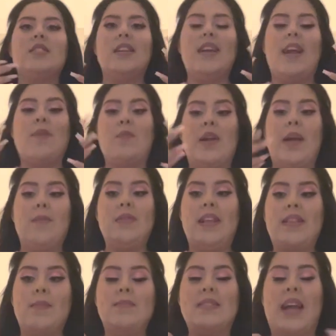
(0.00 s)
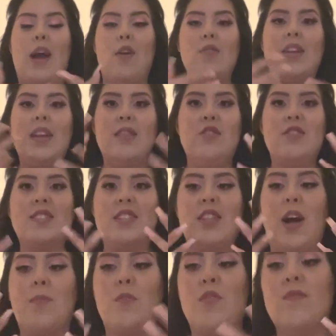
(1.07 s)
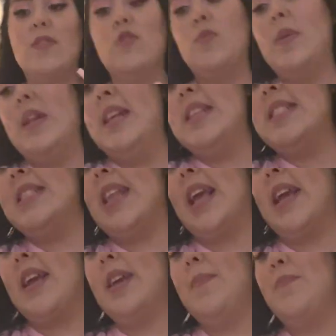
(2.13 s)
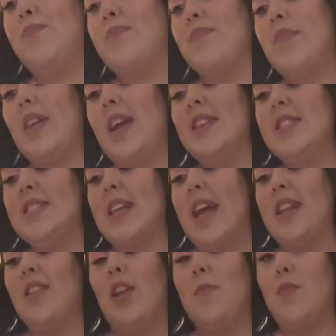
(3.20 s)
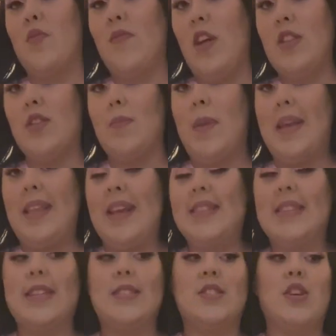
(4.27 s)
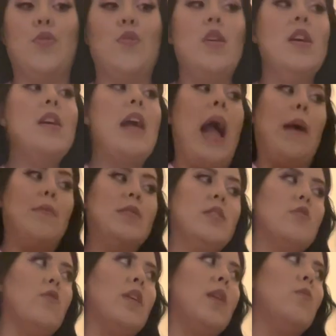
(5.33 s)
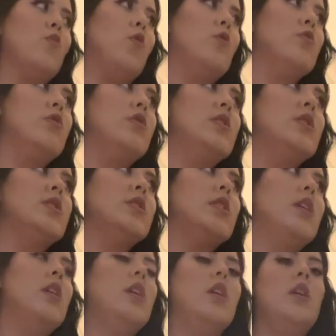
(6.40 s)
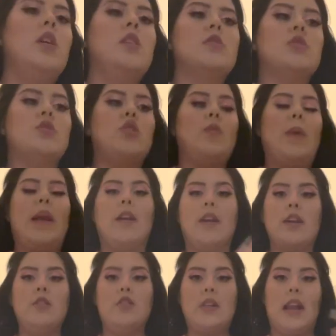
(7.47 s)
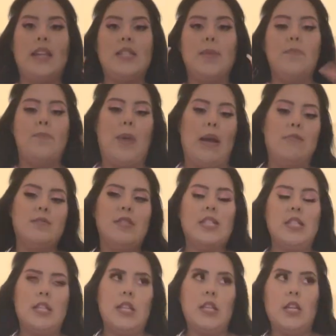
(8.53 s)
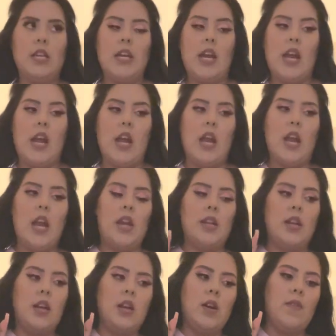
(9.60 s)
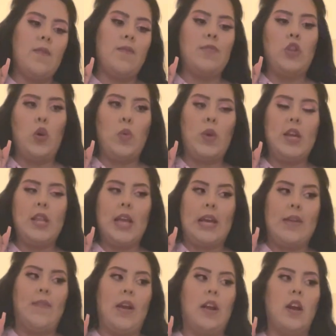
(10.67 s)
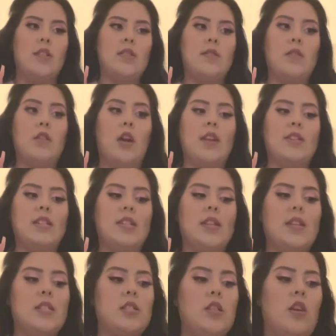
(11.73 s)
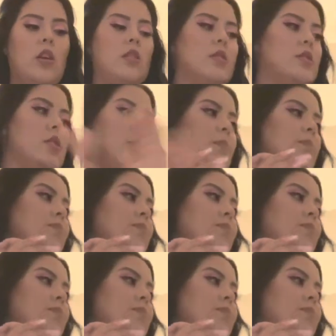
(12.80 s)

And when I let them down, it looked a lot more voluminous and, like, it just had a lot more volume. I liked it. So, I want to go get rollers so my hair can look nice and bouncy and flowy, like if I got it done at a salon. So,